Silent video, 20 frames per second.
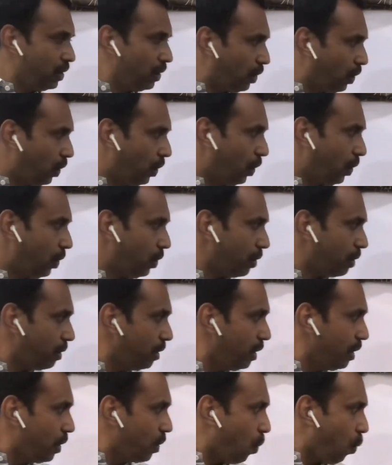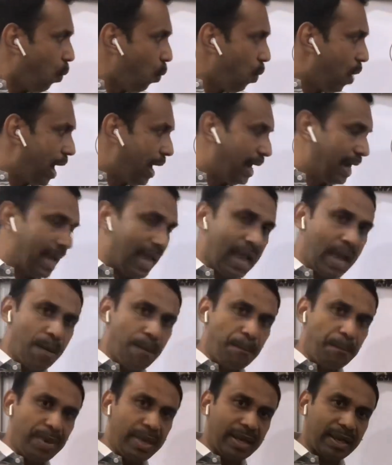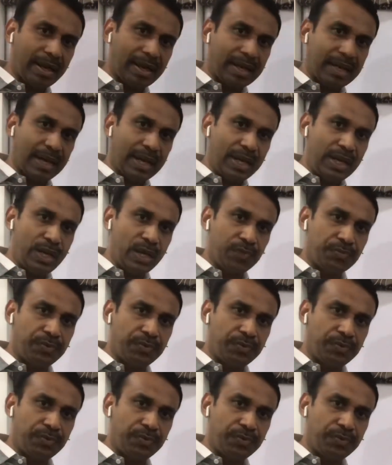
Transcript: or 1 ampere current